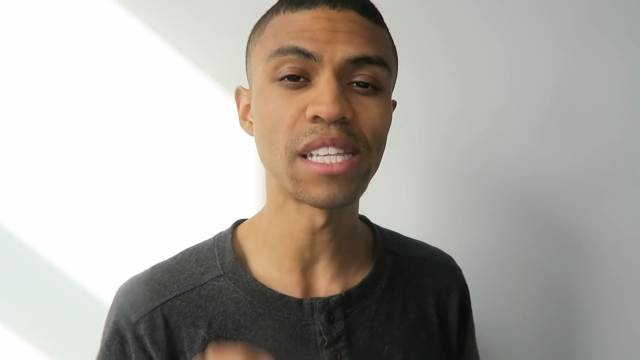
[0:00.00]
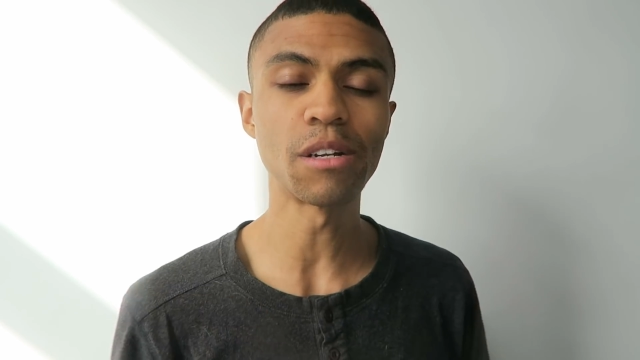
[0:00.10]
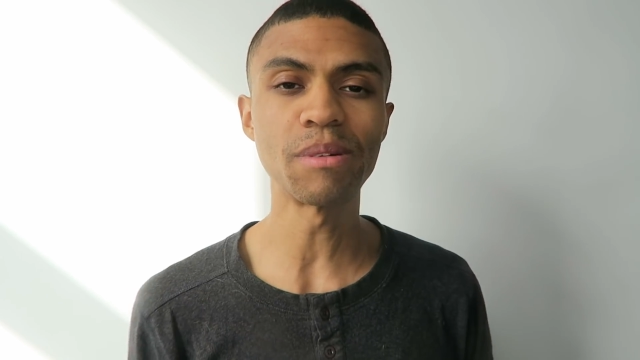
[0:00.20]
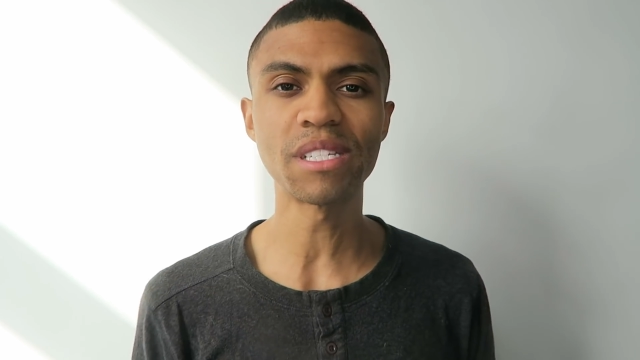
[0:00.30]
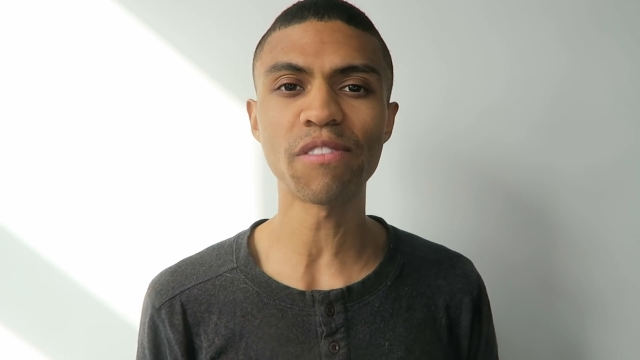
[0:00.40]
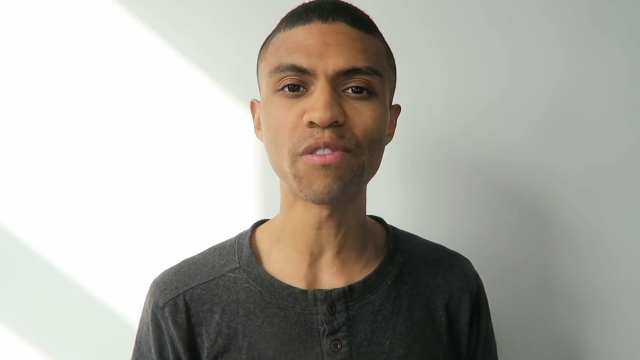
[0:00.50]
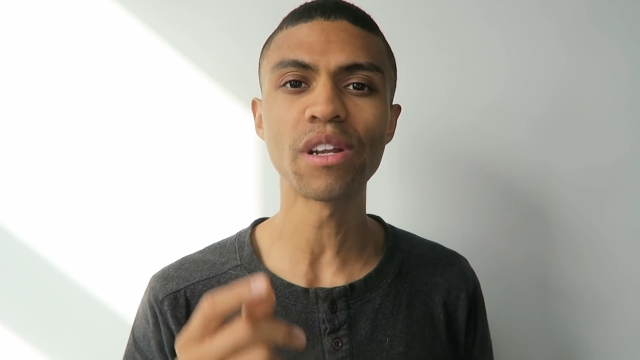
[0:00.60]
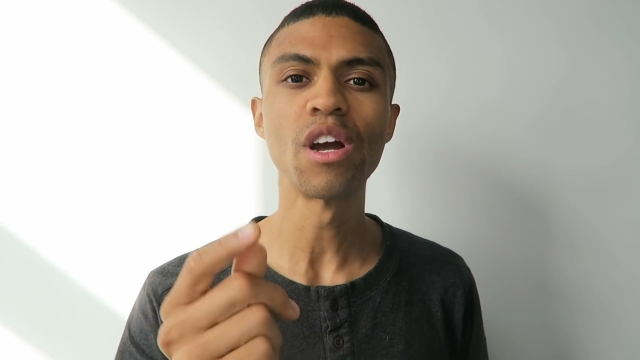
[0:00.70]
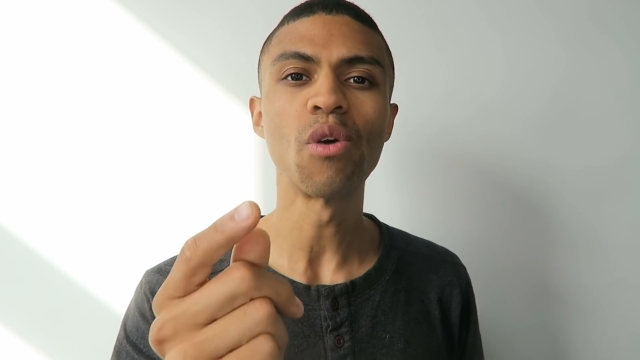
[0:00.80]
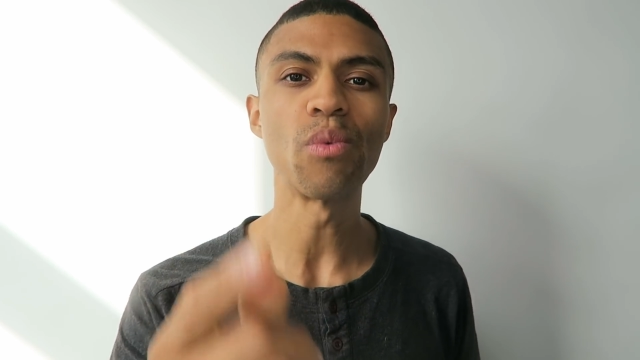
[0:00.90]
It's a little bit
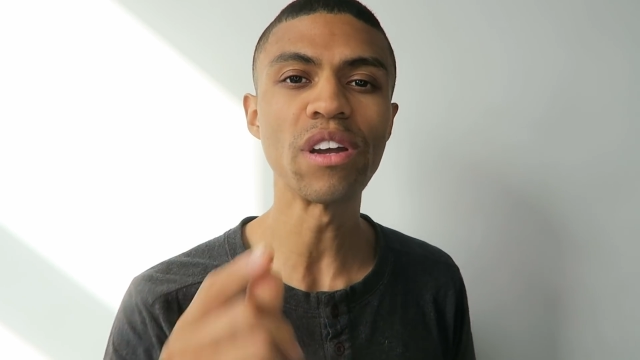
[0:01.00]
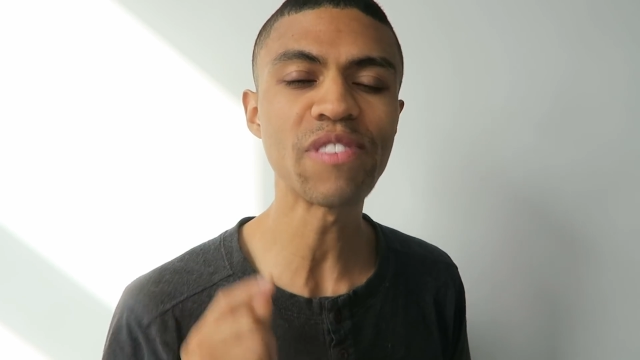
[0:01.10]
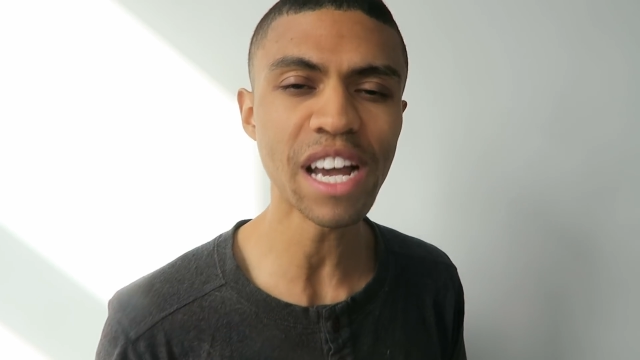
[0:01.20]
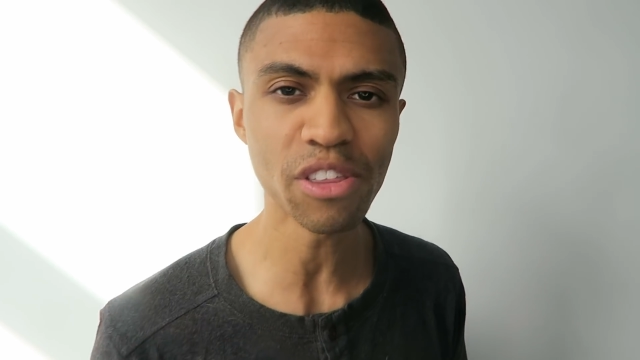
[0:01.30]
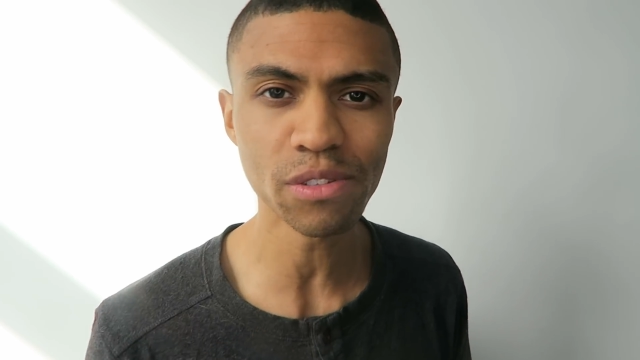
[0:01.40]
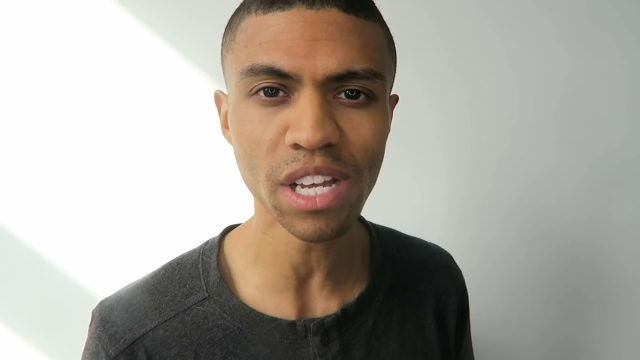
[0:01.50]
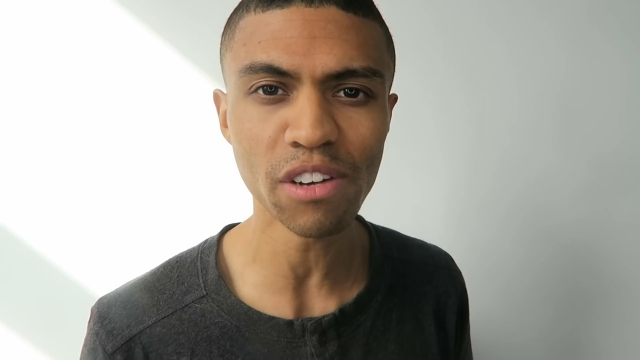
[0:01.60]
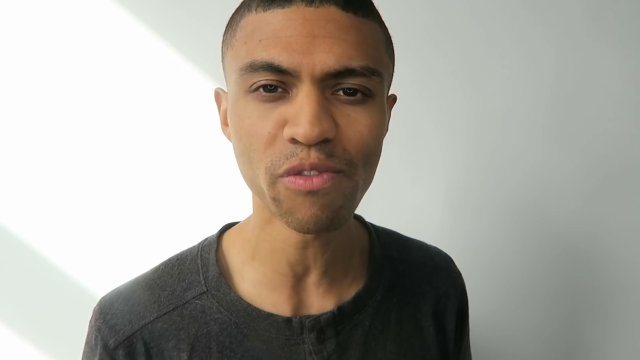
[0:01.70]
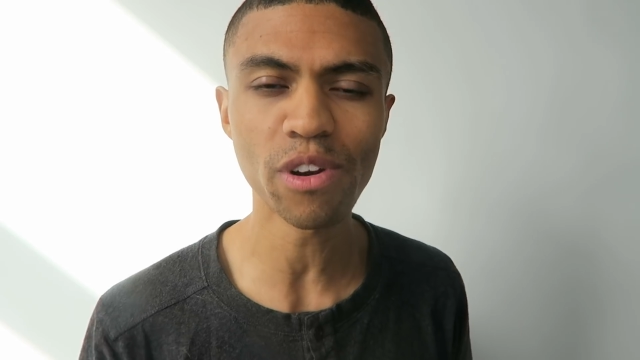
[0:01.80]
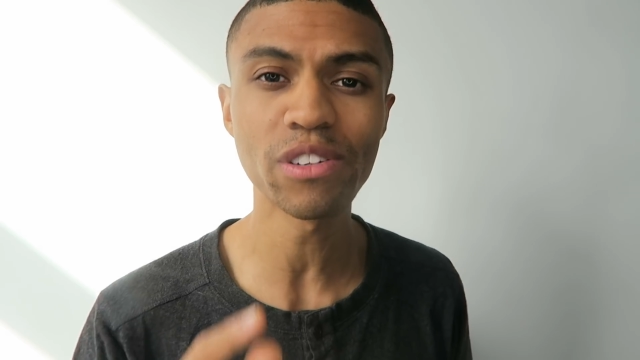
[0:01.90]
different. We've got those
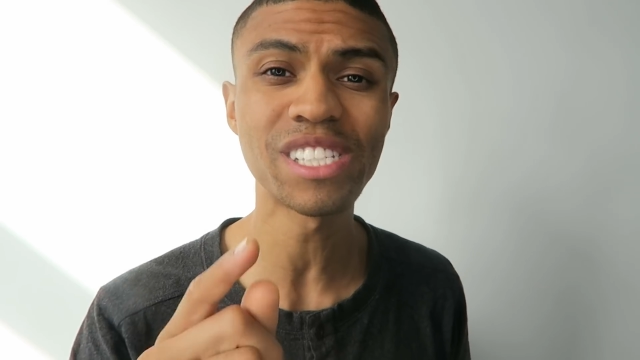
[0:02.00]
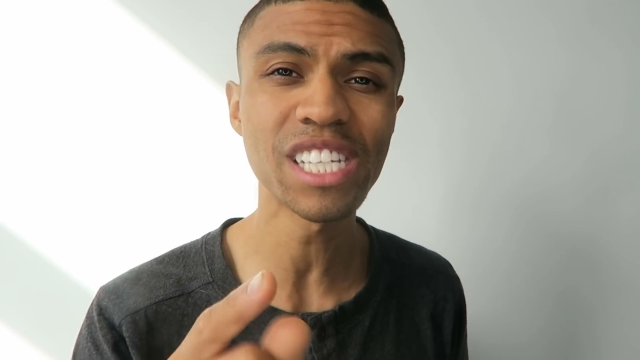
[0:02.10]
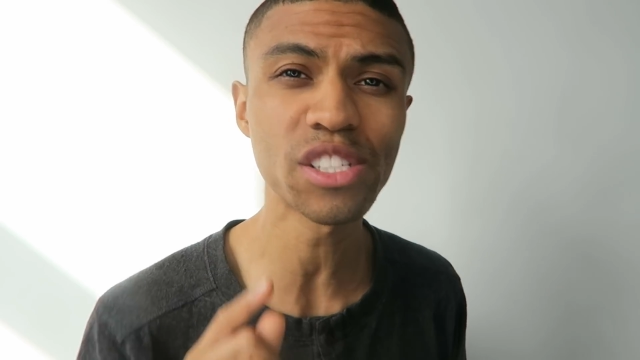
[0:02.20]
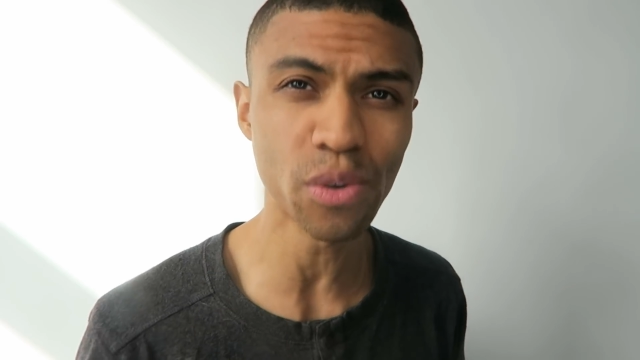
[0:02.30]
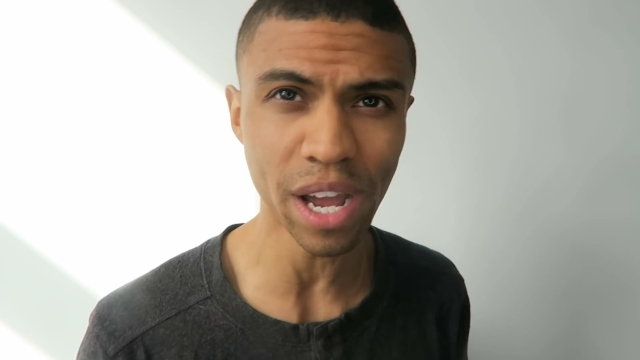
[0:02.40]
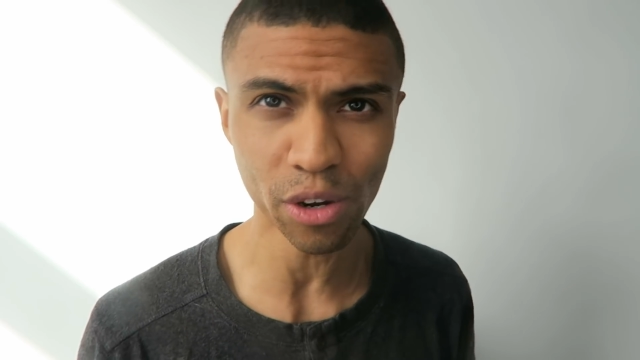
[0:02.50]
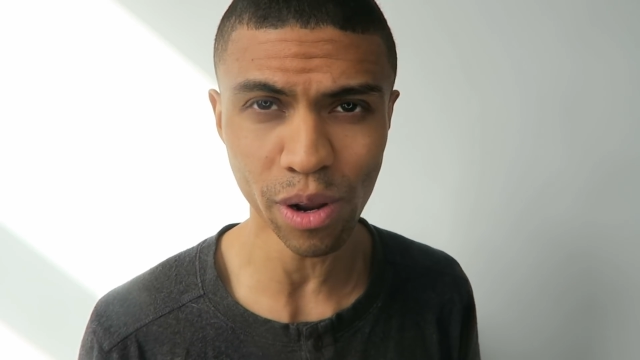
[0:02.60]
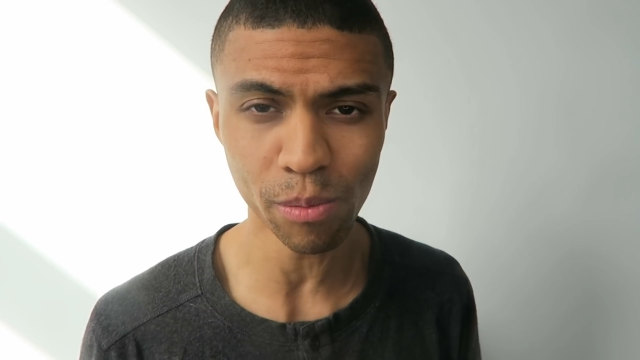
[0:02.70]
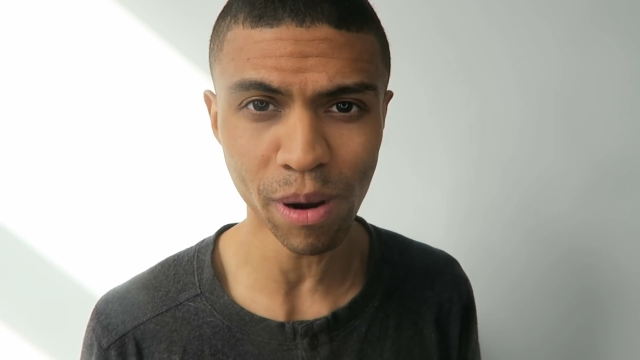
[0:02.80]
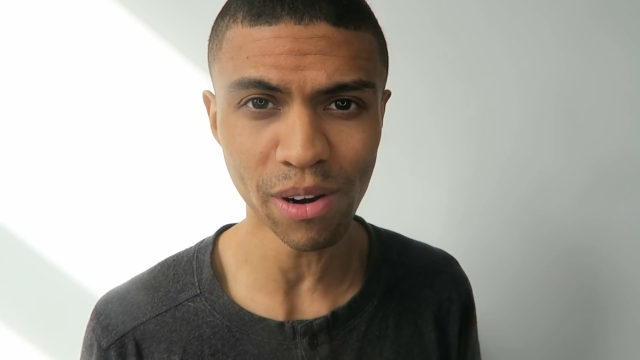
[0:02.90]
letters for you, six oh nine
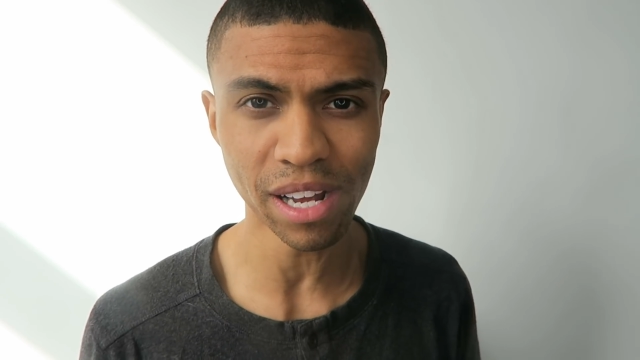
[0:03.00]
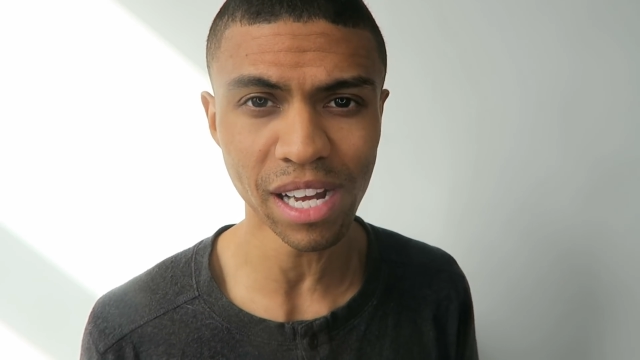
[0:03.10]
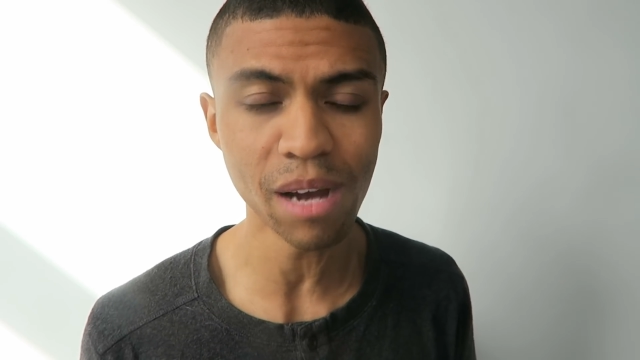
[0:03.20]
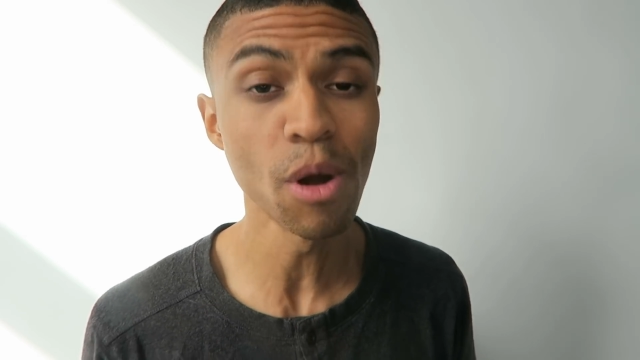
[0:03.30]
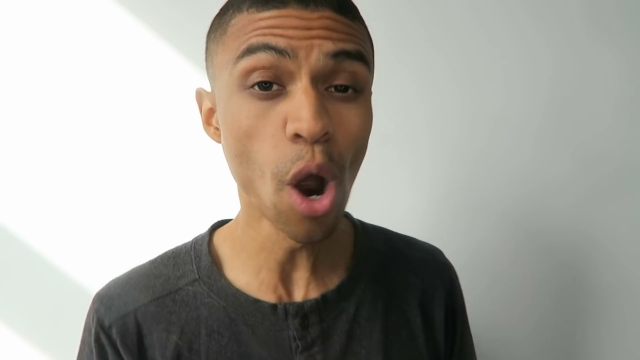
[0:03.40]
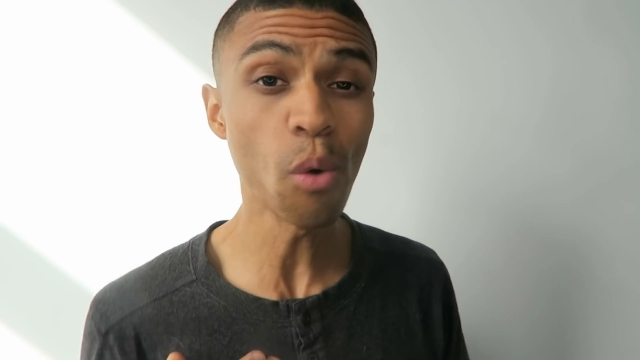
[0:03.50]
credit repair dot com,